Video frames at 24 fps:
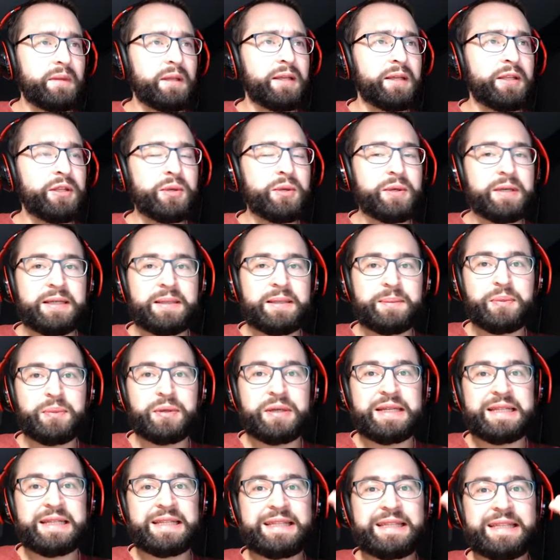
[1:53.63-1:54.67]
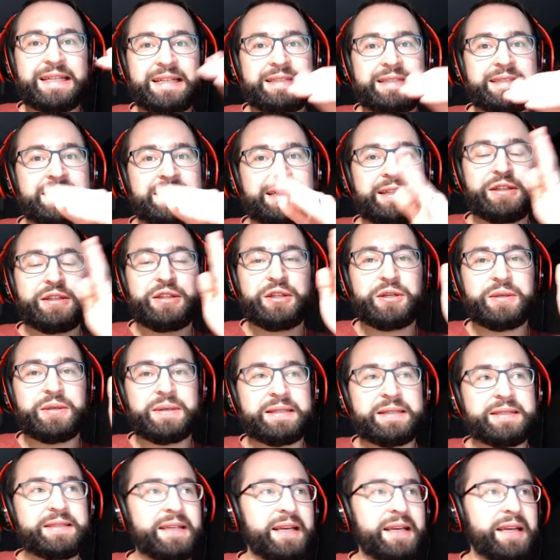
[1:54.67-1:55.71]
you can put a dent in your
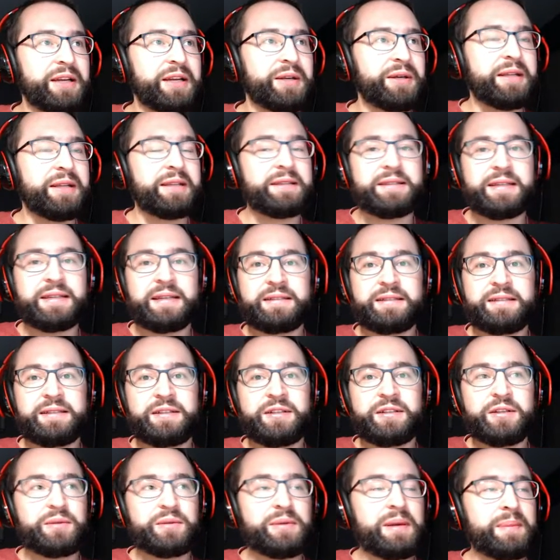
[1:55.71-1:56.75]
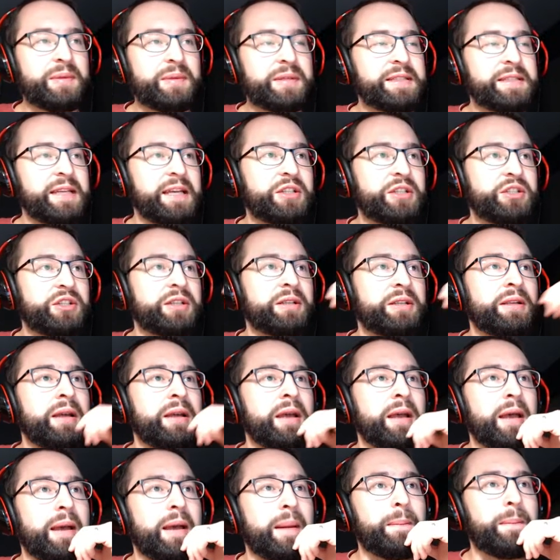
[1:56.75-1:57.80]
integrity, dent in your reputation
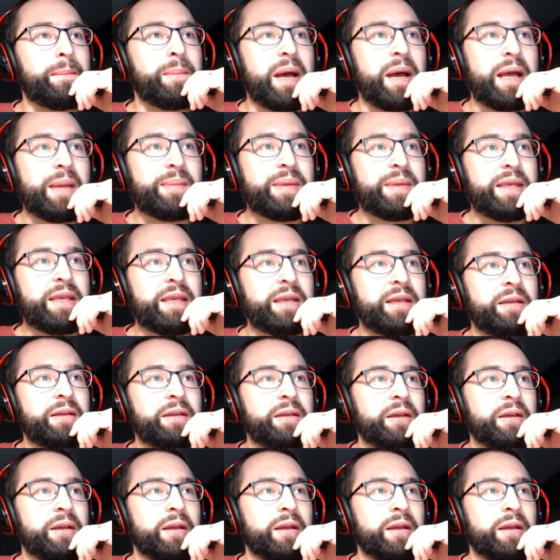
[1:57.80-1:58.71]
by being